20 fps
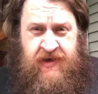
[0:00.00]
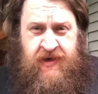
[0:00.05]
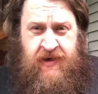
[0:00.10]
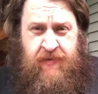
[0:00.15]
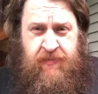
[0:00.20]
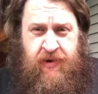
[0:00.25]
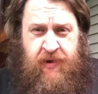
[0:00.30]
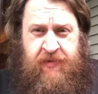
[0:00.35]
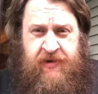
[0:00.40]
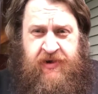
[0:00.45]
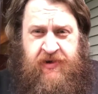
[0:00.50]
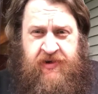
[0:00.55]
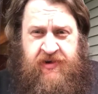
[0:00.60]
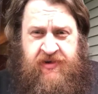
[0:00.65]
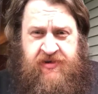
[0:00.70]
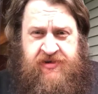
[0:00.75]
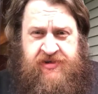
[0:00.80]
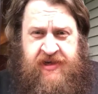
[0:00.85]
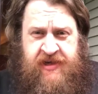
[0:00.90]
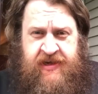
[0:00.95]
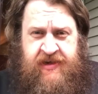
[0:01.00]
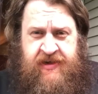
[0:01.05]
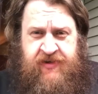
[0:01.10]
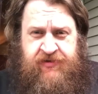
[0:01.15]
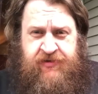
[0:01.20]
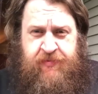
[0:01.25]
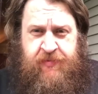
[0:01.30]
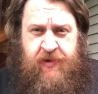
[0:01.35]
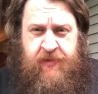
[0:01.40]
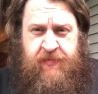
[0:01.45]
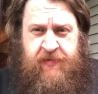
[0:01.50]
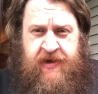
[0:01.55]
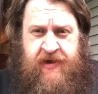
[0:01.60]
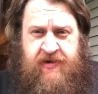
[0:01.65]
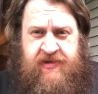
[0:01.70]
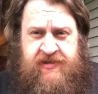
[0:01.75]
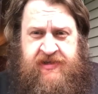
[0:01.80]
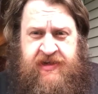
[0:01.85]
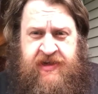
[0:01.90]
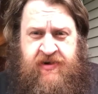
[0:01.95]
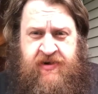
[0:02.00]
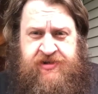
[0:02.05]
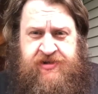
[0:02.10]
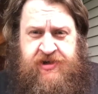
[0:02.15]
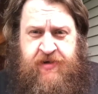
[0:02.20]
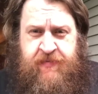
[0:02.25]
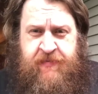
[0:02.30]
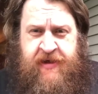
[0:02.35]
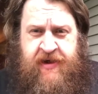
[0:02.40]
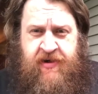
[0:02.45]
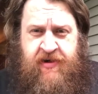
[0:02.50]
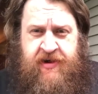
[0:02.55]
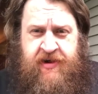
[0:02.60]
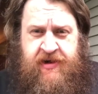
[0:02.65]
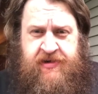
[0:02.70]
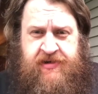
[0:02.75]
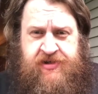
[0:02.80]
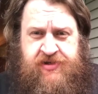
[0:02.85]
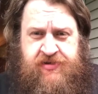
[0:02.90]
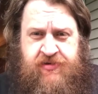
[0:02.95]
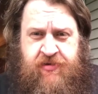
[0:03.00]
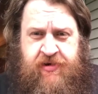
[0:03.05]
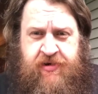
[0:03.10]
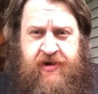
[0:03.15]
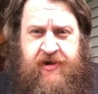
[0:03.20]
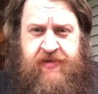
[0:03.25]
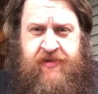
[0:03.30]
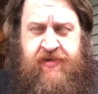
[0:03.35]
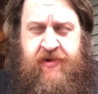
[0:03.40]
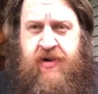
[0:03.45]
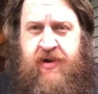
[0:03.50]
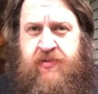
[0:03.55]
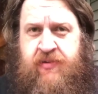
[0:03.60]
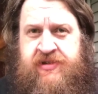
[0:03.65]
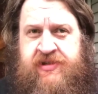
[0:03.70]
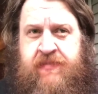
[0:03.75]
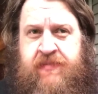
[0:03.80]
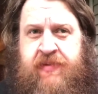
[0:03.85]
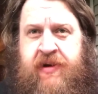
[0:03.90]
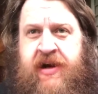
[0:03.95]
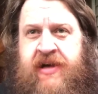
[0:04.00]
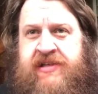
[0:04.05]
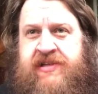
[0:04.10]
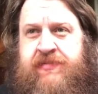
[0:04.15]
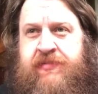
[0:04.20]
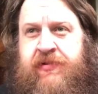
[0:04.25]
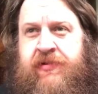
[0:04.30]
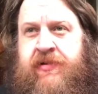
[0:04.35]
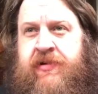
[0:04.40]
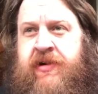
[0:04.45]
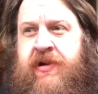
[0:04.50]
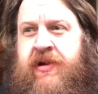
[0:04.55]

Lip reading: Probably don't understand entropy, but how does energy or matter get destroyed? I thought it was impossible.